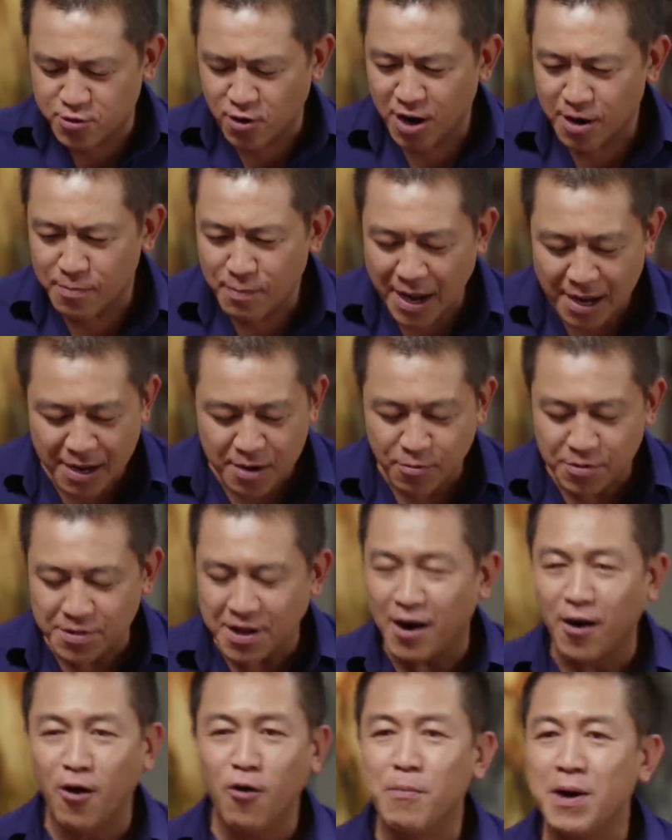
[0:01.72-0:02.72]
trying to make it with
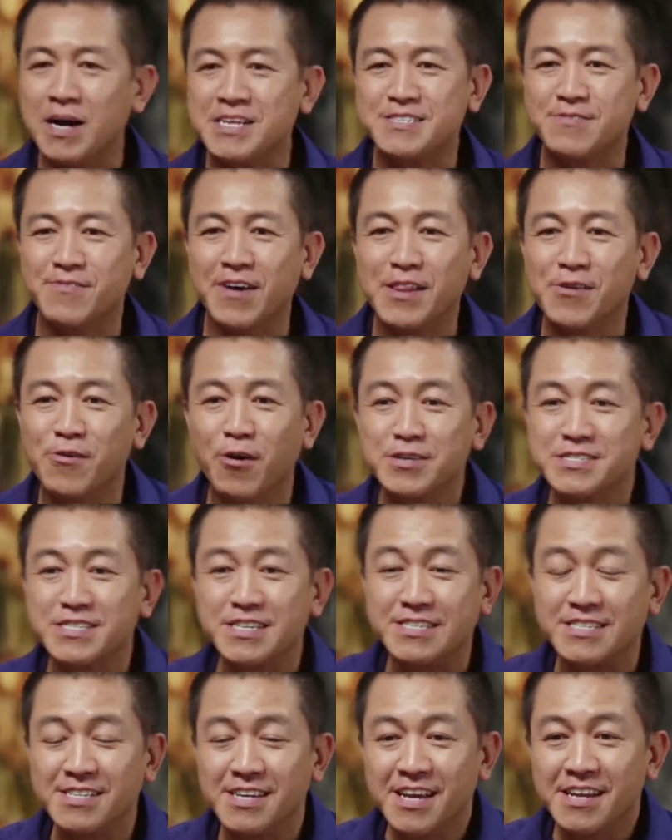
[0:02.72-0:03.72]
a whole bunch of other
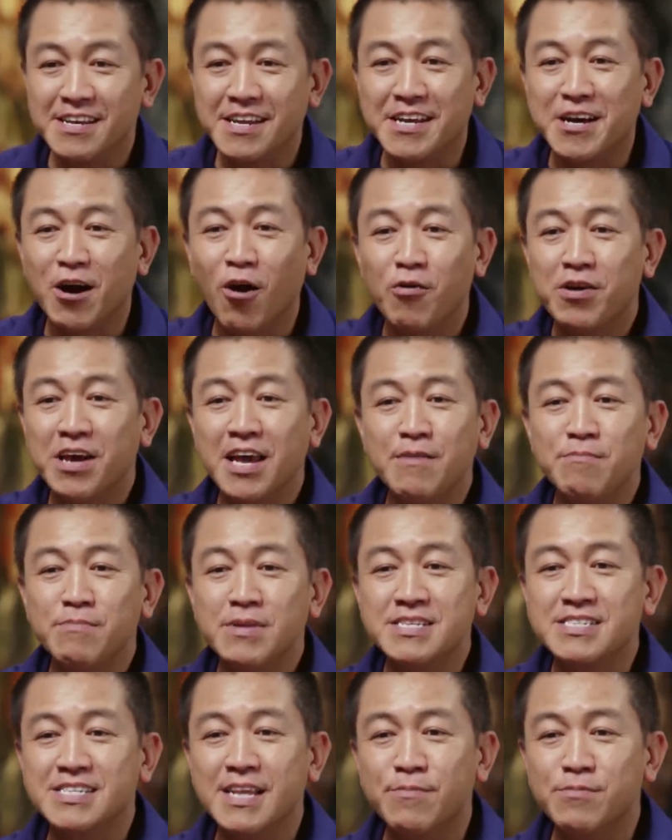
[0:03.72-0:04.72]
Aussies. Nicole
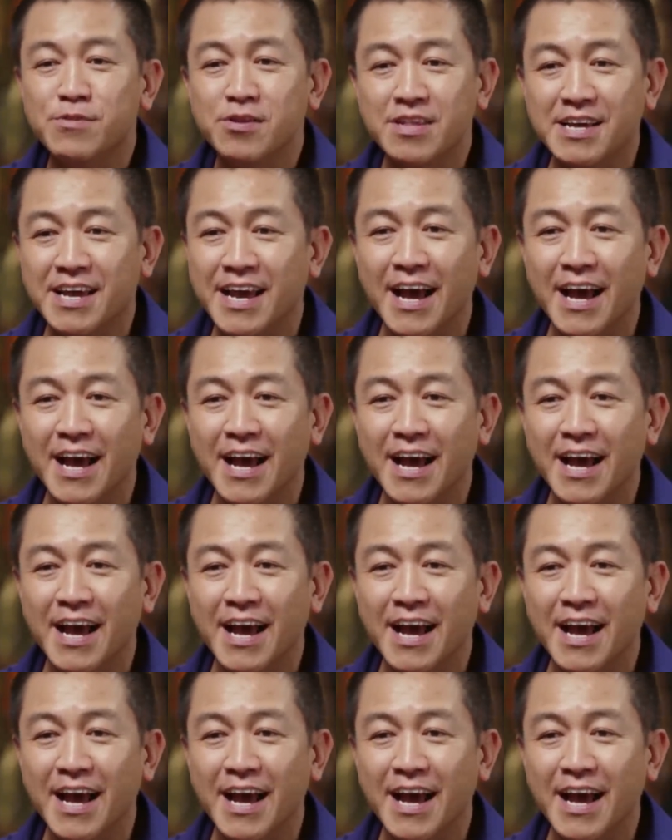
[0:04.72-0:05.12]
Kidman slept on the